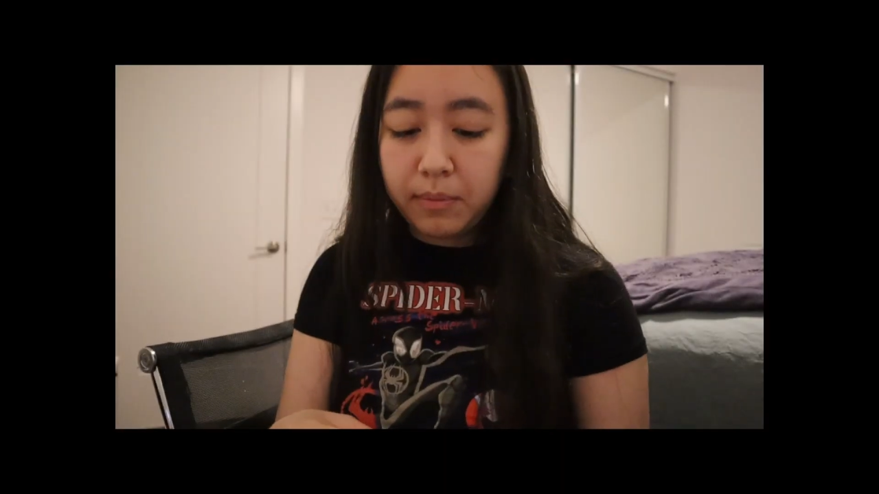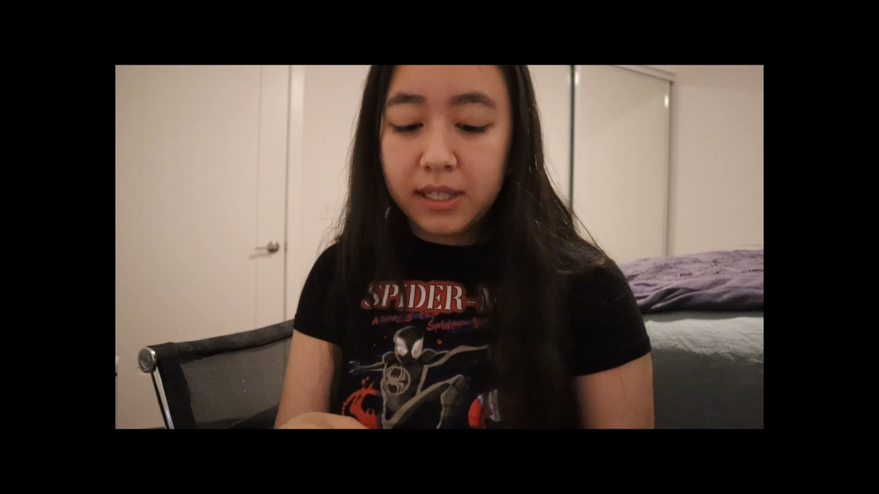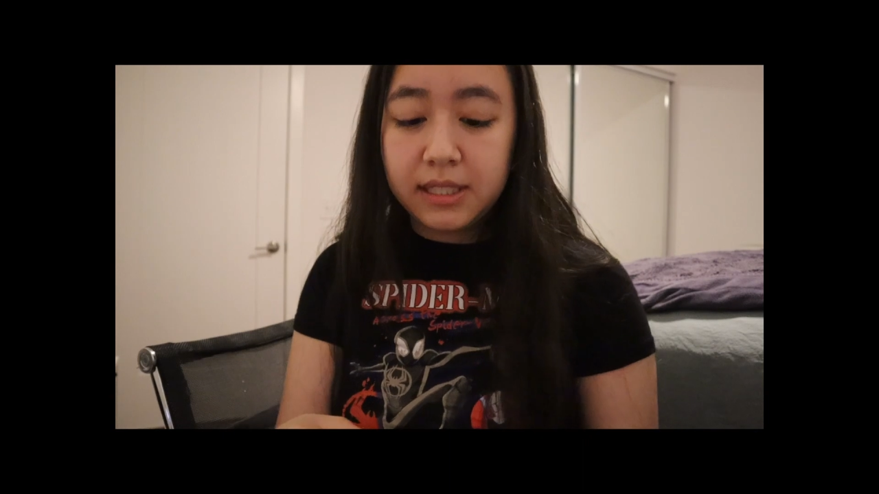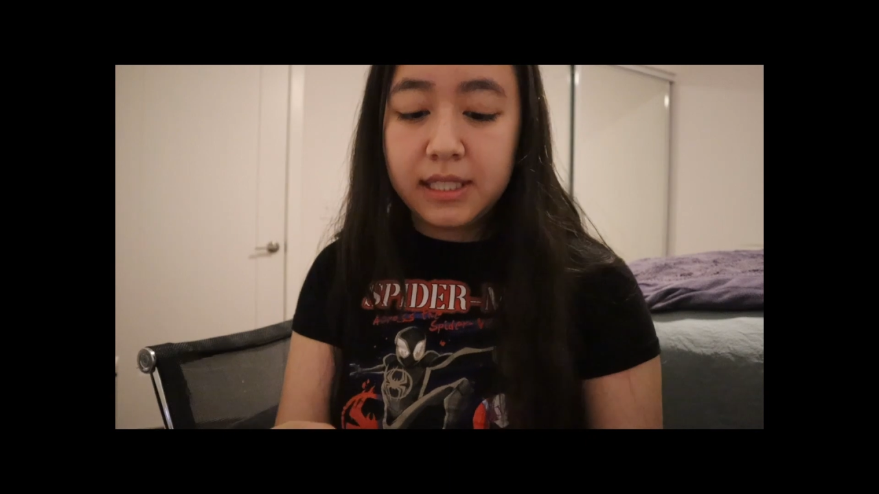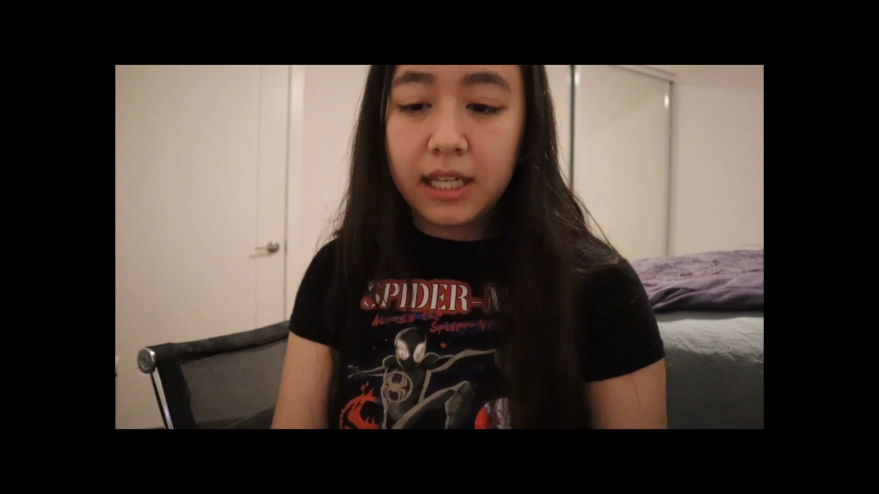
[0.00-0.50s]
I'm
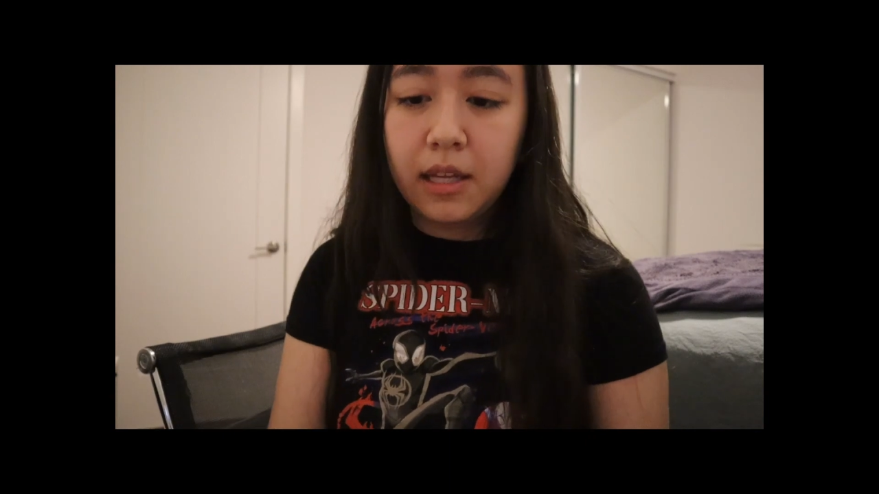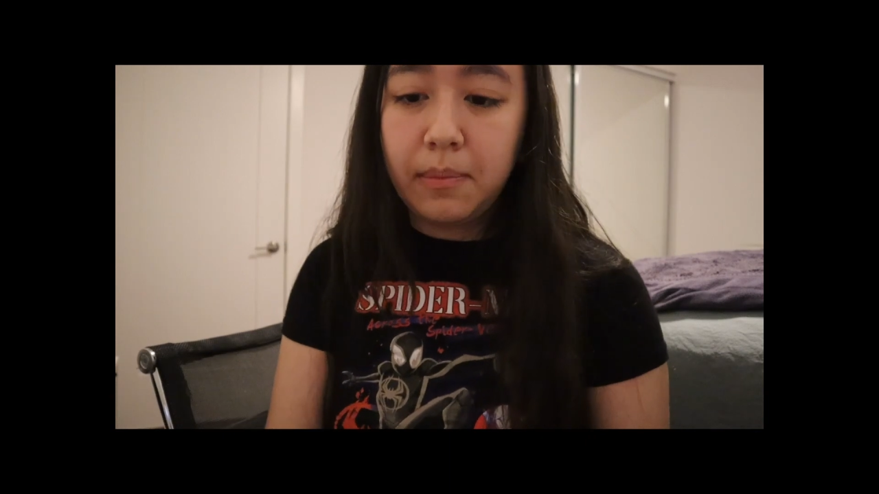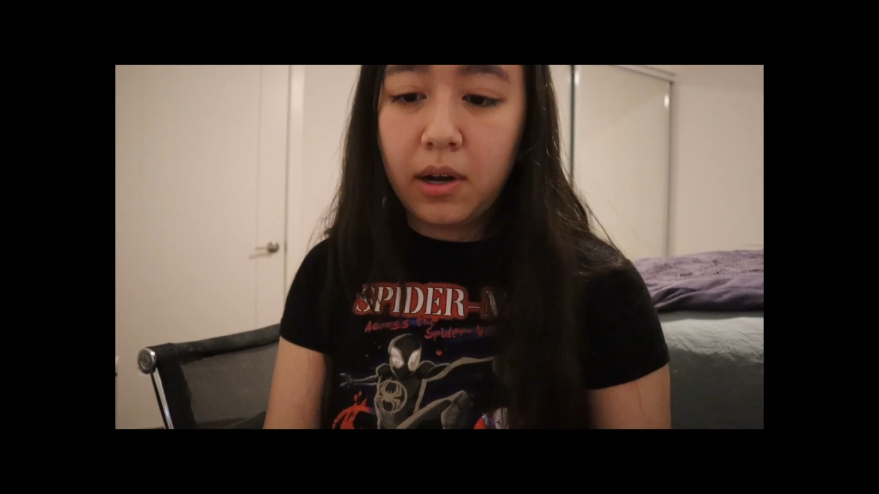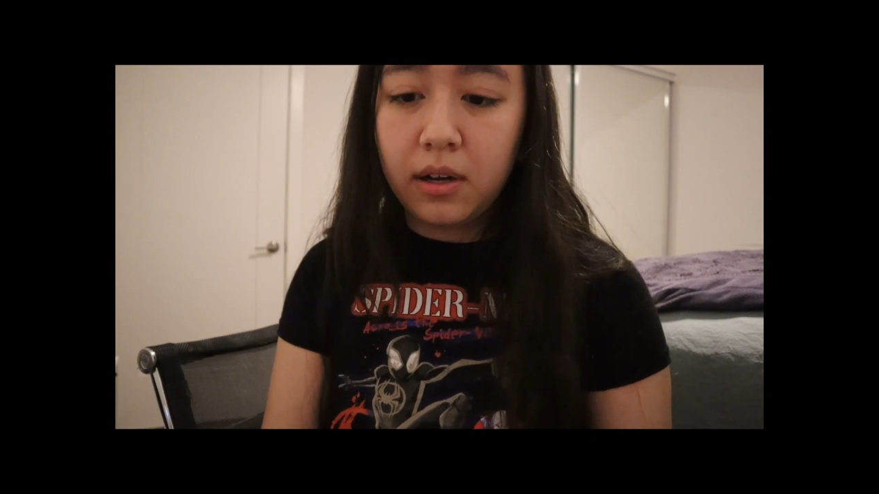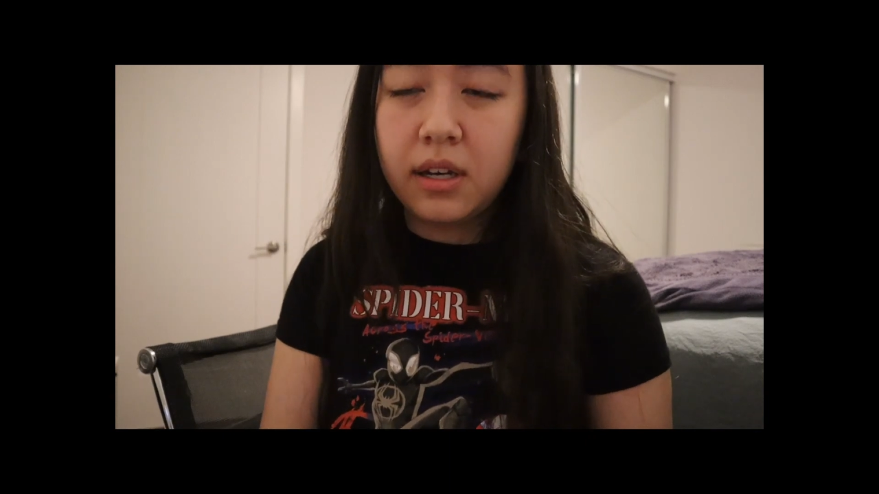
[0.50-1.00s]
gonna stick
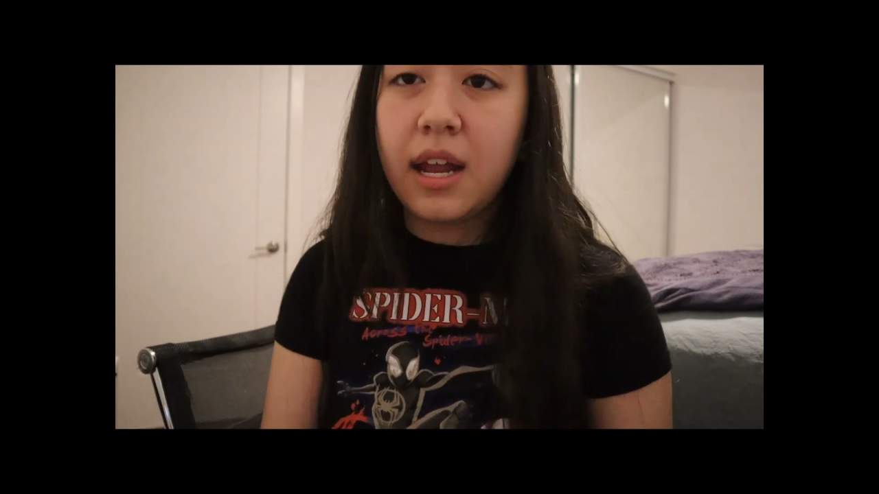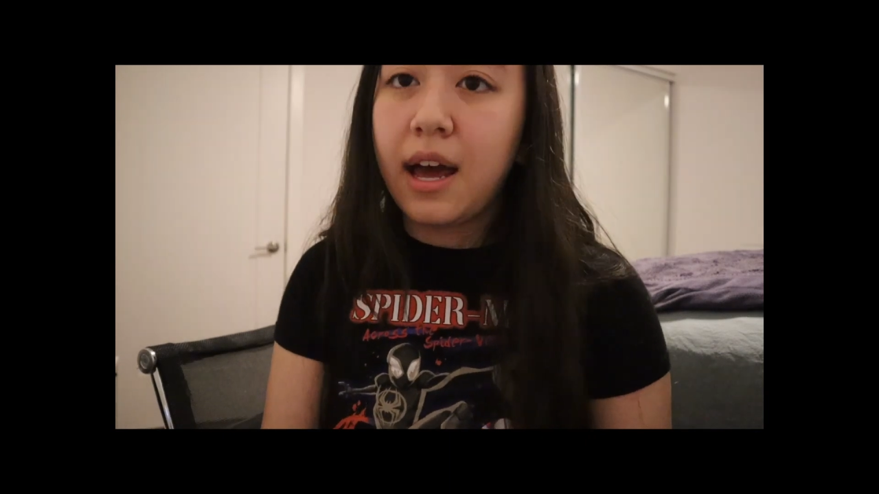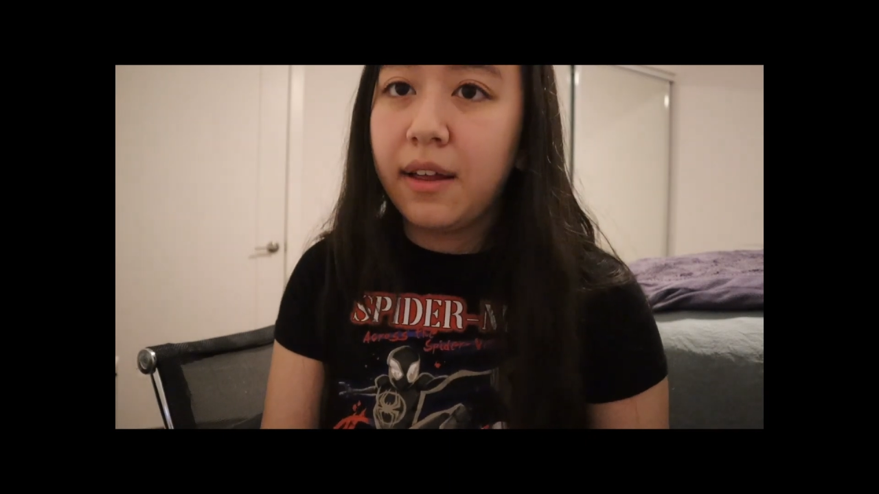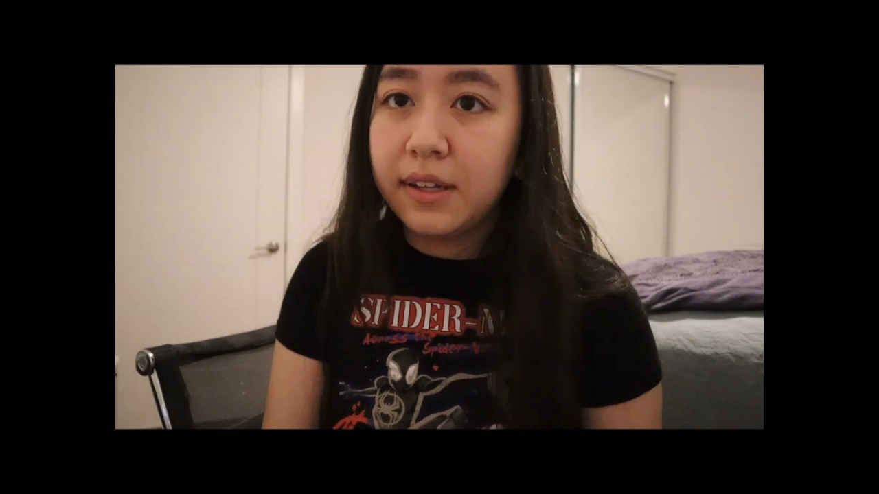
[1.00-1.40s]
them. Nah,